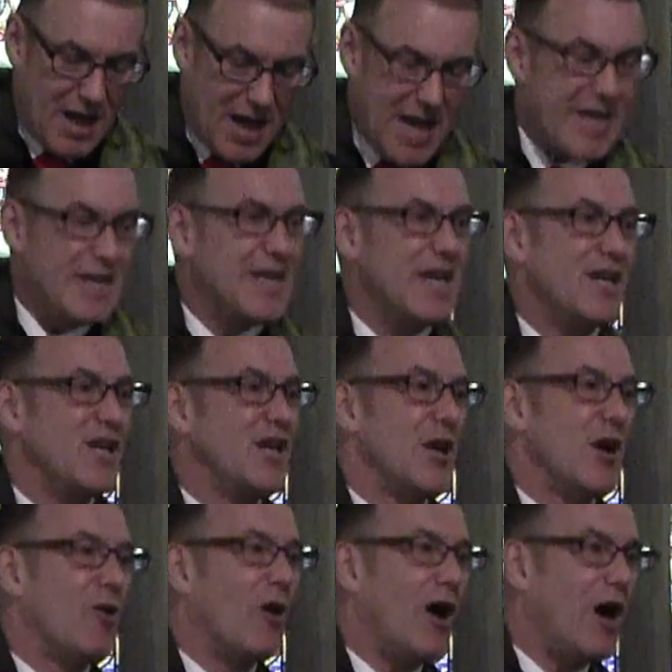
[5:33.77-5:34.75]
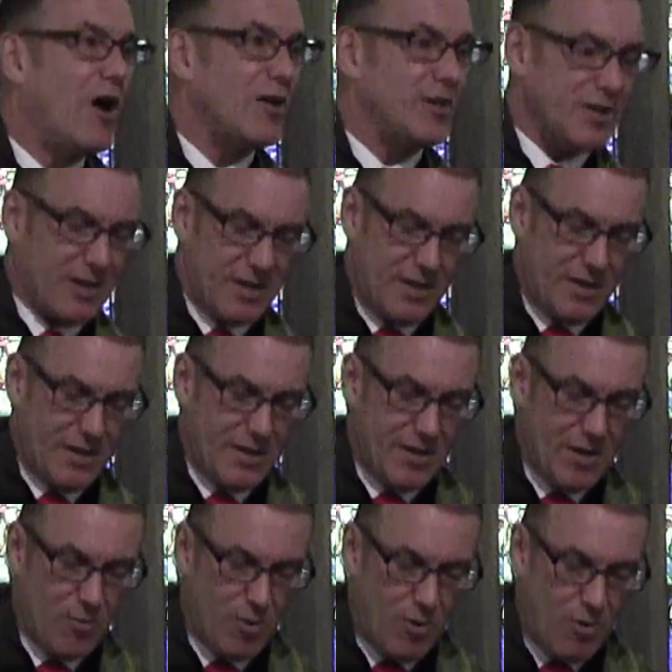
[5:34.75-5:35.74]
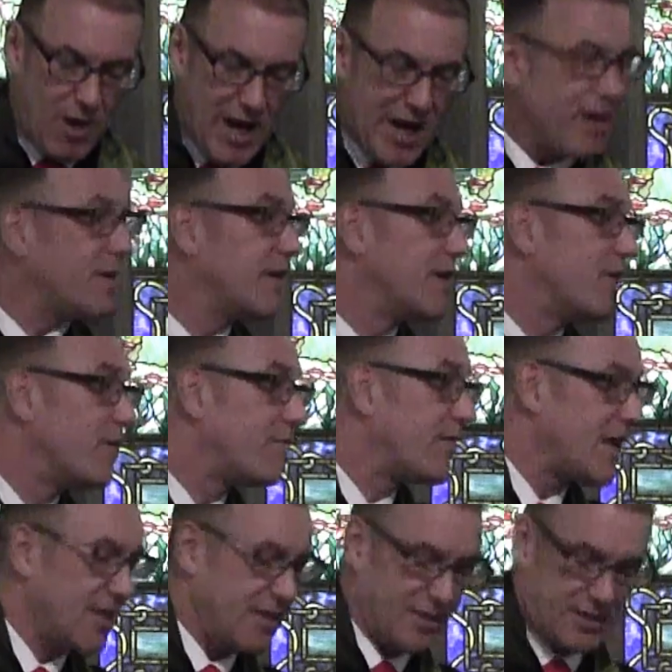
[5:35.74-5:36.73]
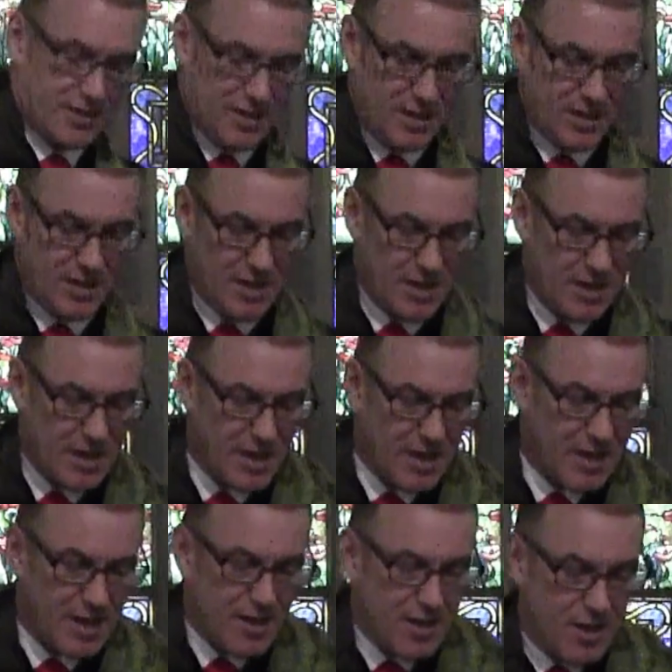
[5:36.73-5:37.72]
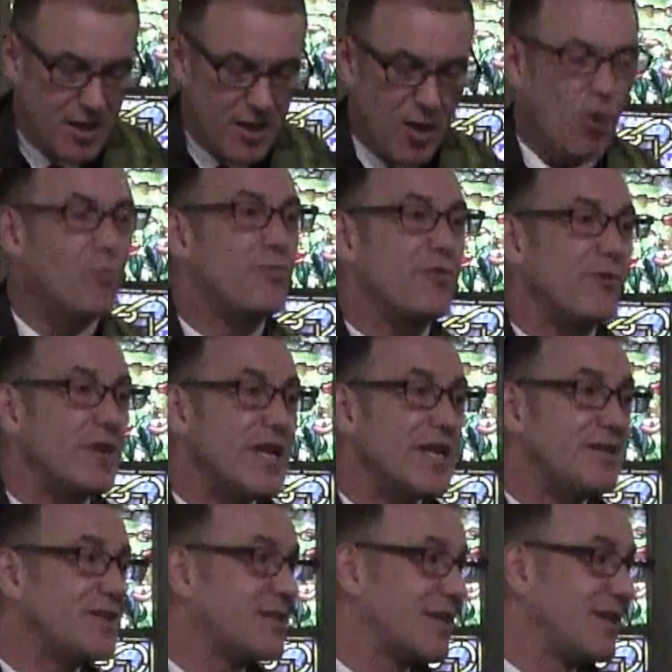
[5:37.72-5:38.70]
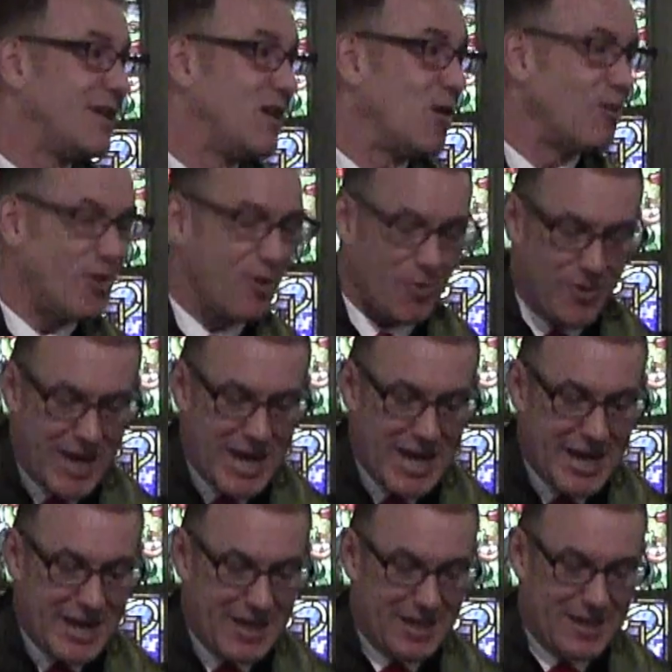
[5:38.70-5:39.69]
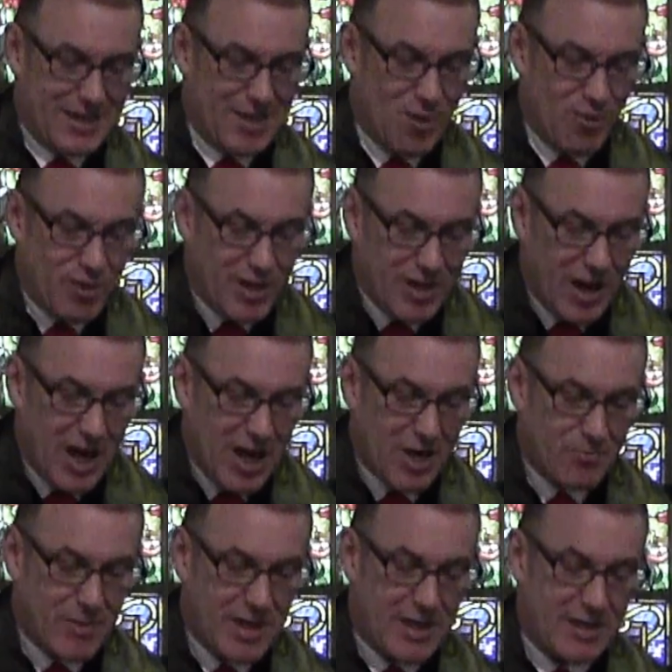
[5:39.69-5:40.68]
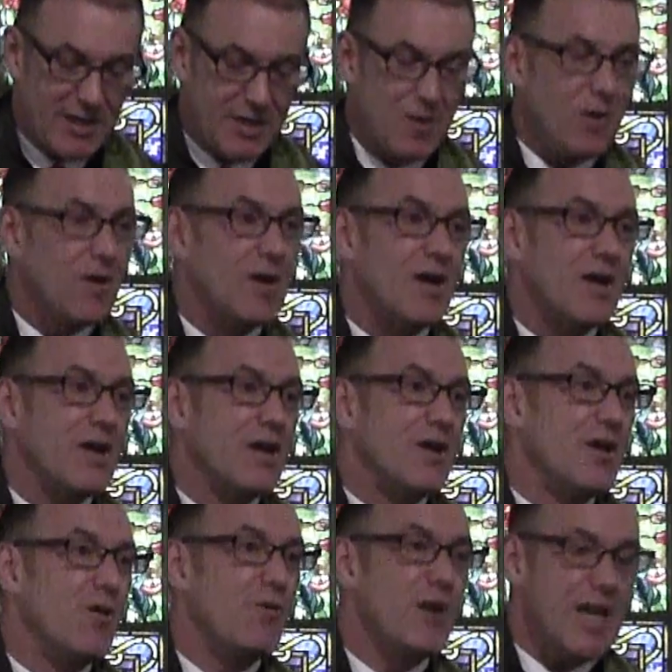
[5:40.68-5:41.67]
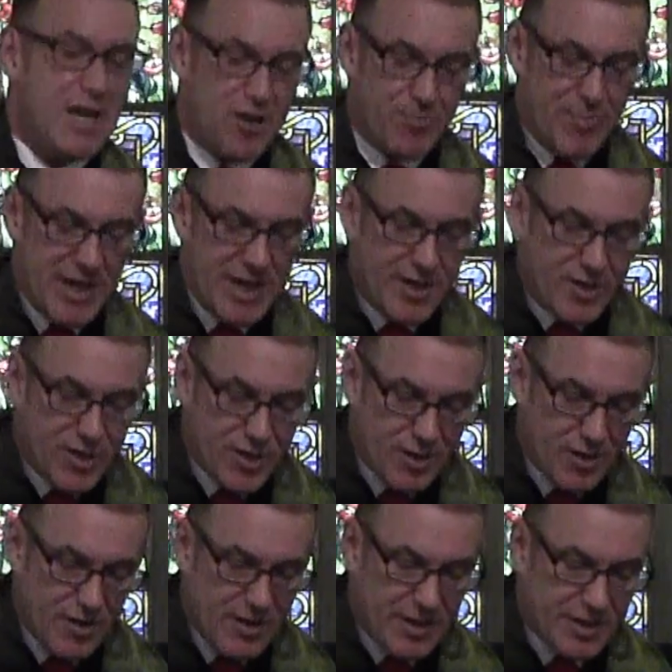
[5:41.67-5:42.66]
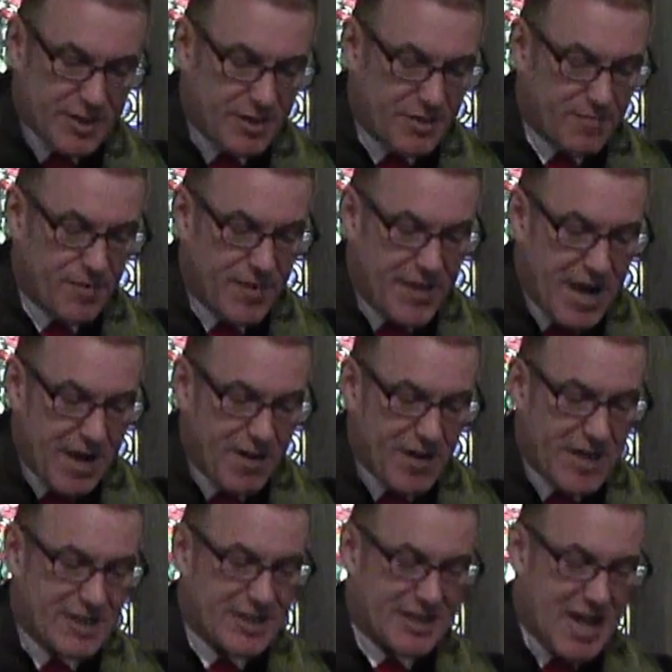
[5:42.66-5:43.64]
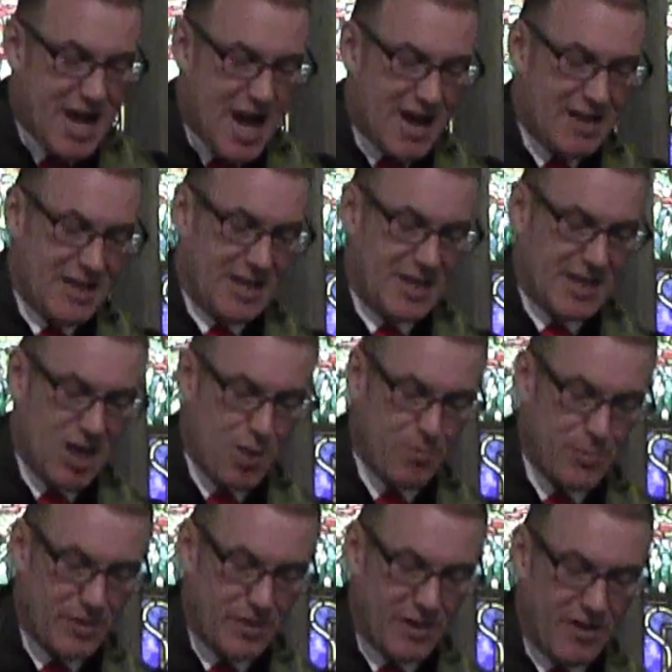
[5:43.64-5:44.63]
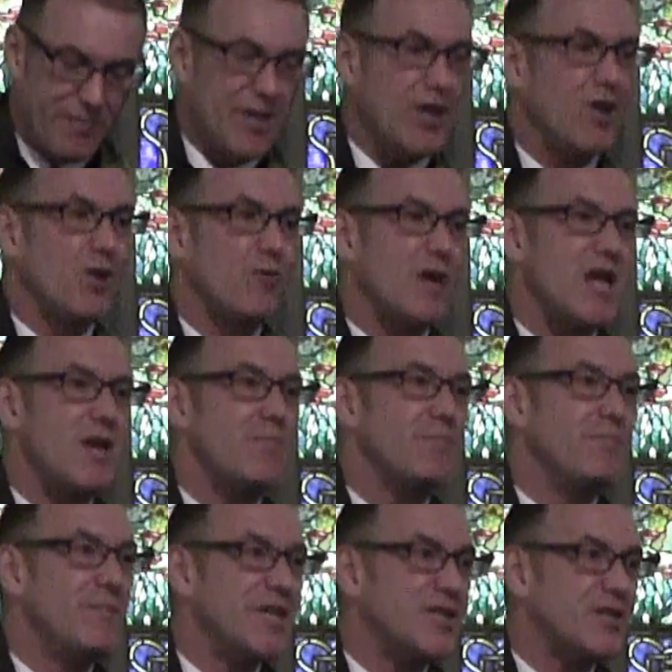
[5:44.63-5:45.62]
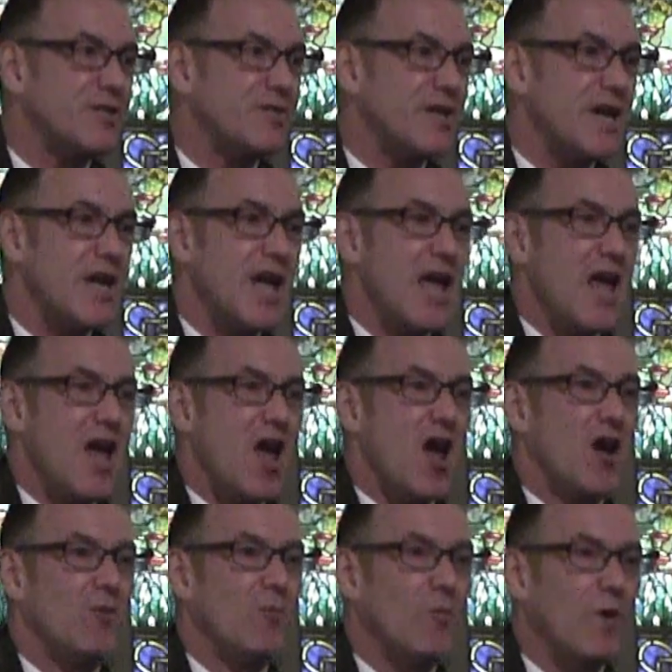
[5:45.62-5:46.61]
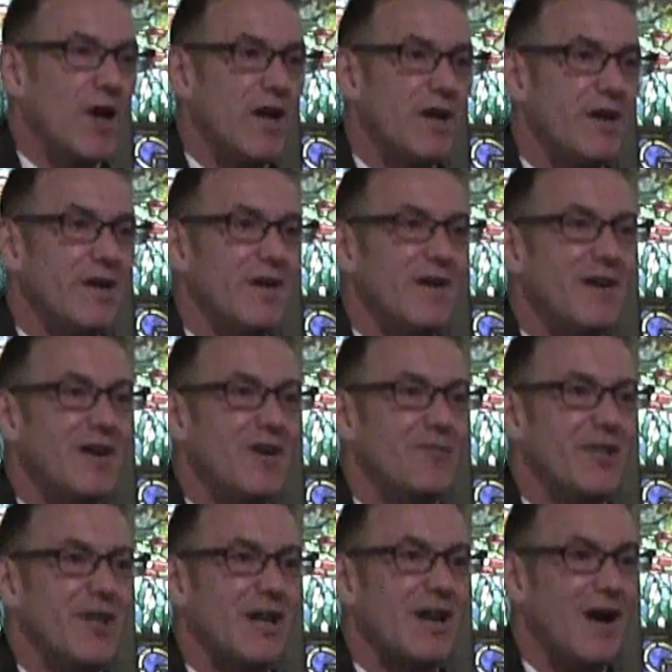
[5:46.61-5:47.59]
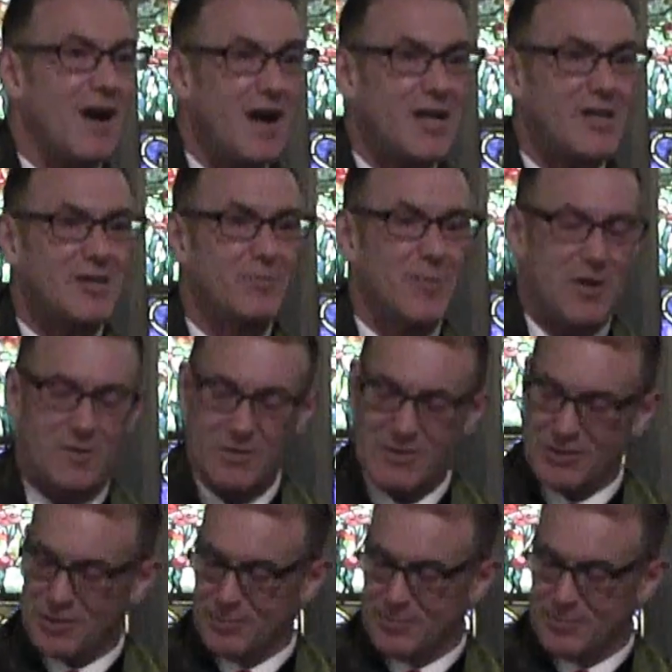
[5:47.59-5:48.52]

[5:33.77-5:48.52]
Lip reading: I needed no altar, no choir, no offense, no priest, no creed, no dogma, no need to be in church, for there I sat in the temple of the great mystery and wonder of the cosmos.